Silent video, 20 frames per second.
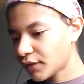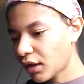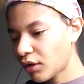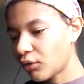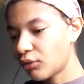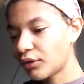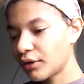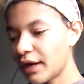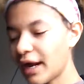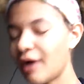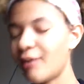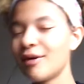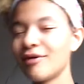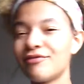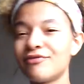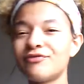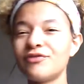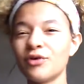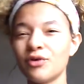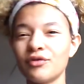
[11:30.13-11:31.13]
or how I
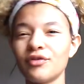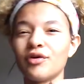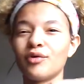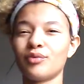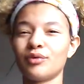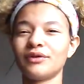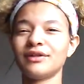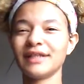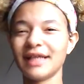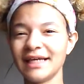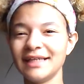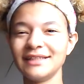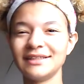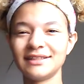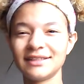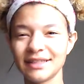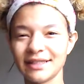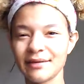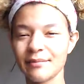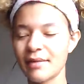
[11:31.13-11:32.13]
feel they'll relate
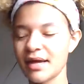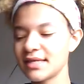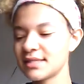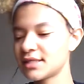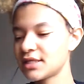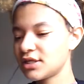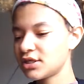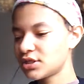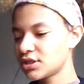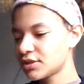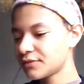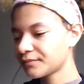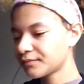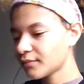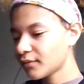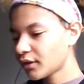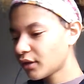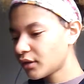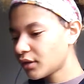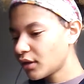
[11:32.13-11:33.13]
to the message.
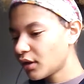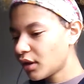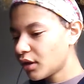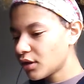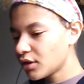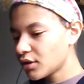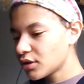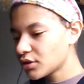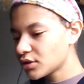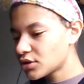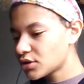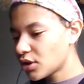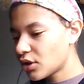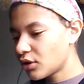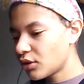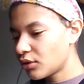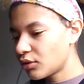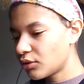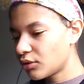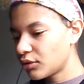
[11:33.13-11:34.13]

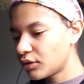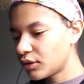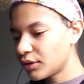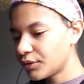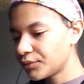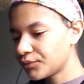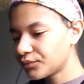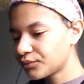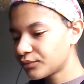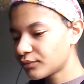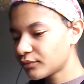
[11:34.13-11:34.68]
So